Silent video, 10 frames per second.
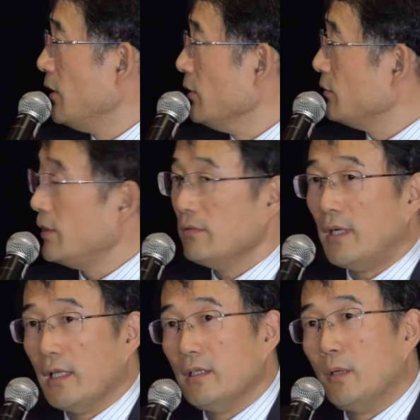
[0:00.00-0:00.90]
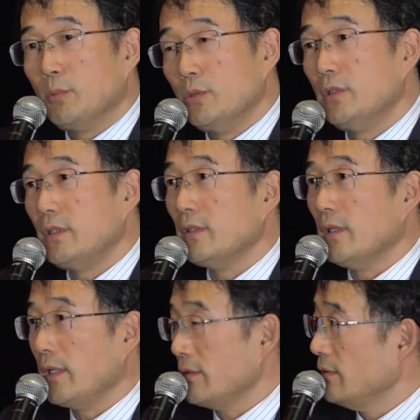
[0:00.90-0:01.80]
Look into other opportunity
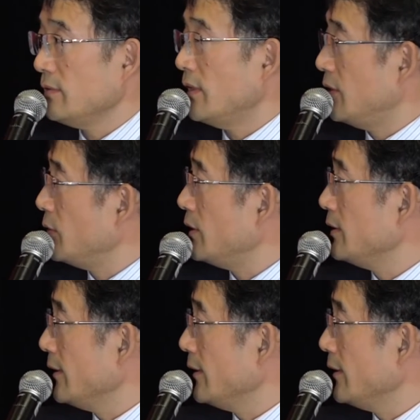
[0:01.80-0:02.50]
like this area.